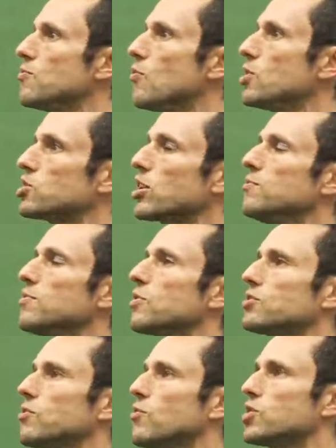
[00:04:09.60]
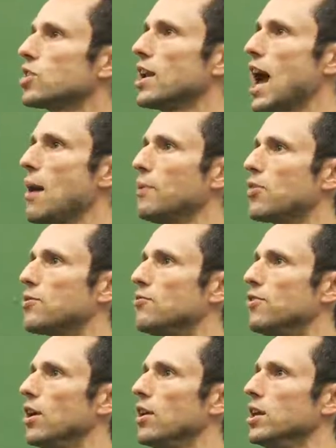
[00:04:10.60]
which can happen through
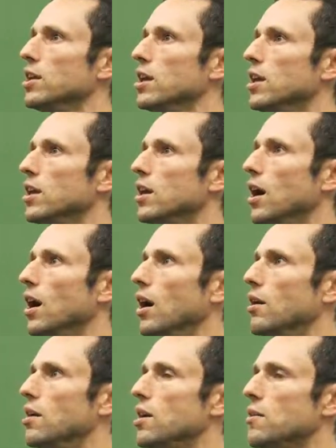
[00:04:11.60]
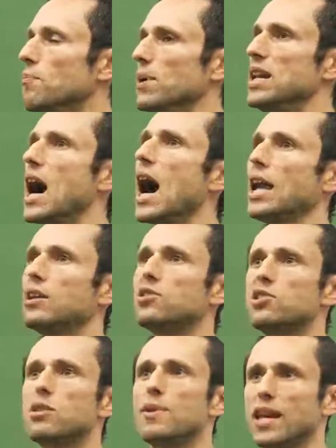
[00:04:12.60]
very benign
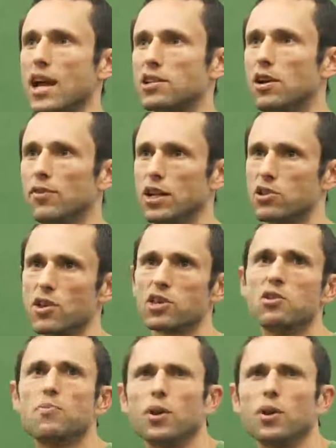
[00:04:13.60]
seeming activities. Like, you